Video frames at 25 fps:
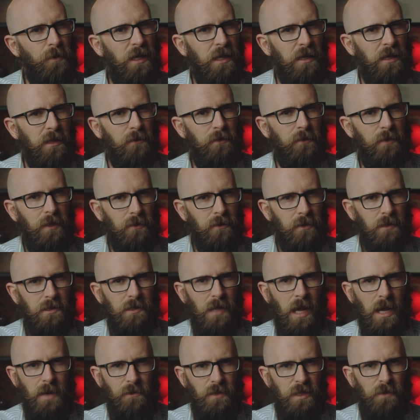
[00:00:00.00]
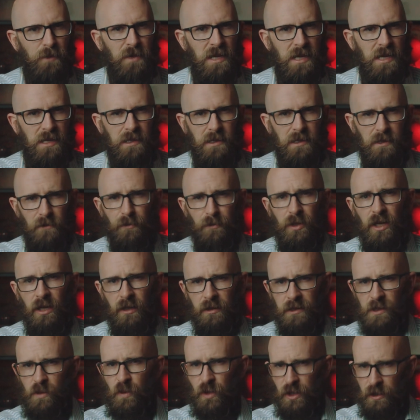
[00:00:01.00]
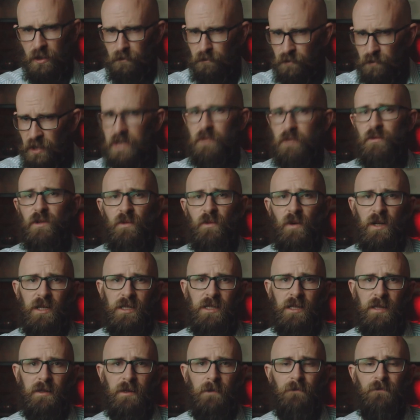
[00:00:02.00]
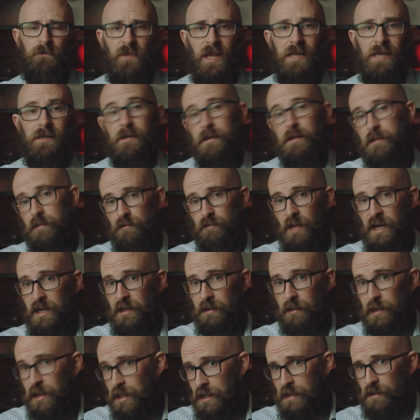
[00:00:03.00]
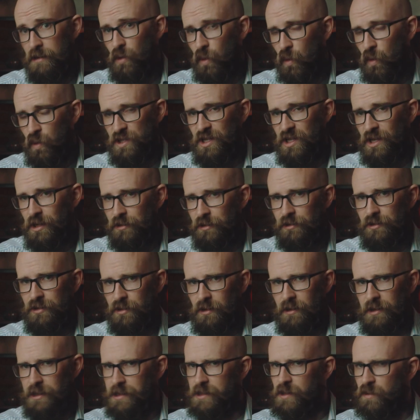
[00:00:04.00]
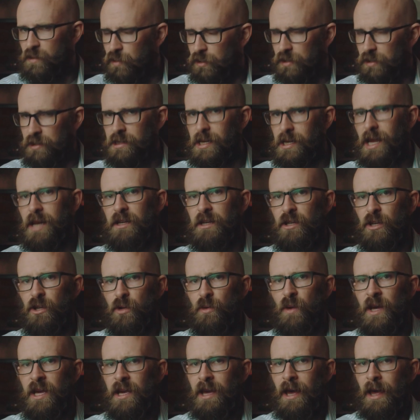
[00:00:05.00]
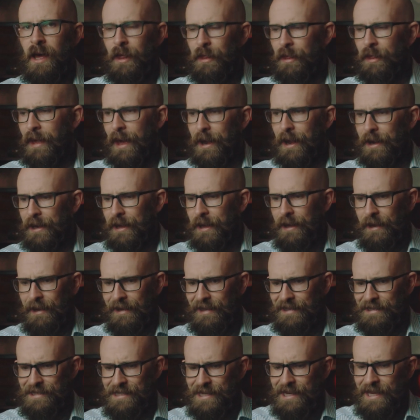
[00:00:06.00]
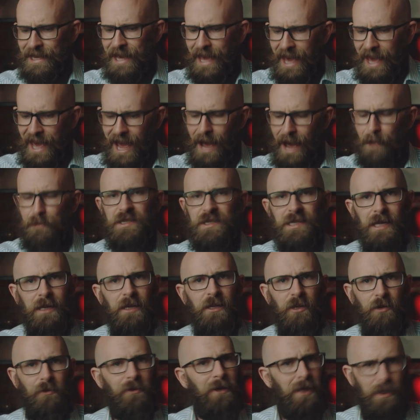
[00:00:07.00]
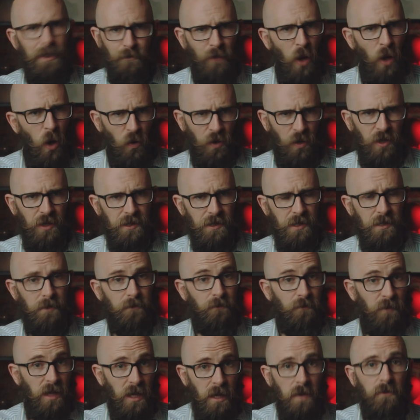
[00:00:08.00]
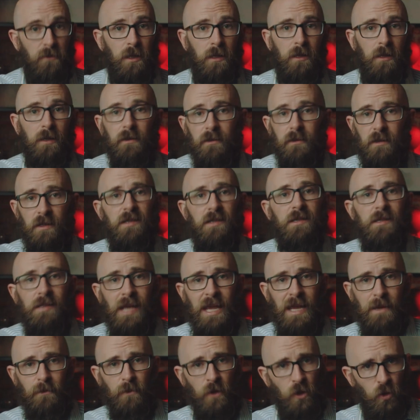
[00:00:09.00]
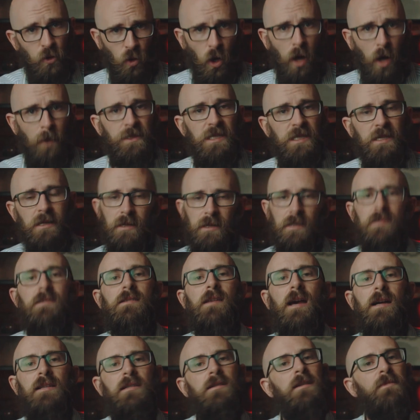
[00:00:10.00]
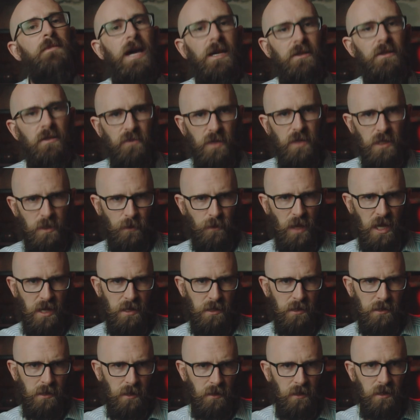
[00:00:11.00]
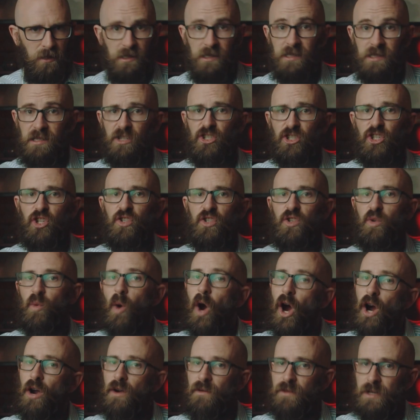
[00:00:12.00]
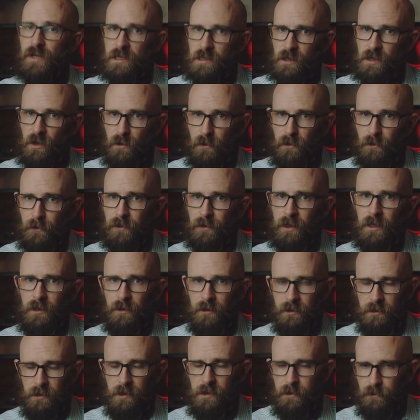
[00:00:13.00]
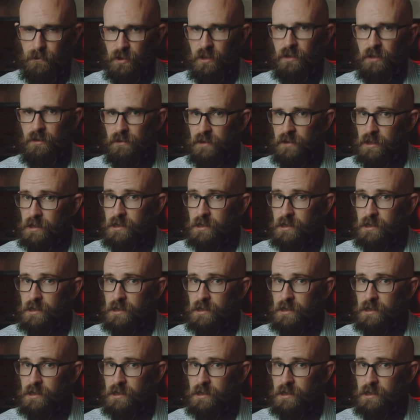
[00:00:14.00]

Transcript: belief that the same species of plants would compete with one another. As any keen horticulturalist will tell you, that is absolutely bonkers. Even the same crops need a certain amount of space, and the decision to oversow fields proved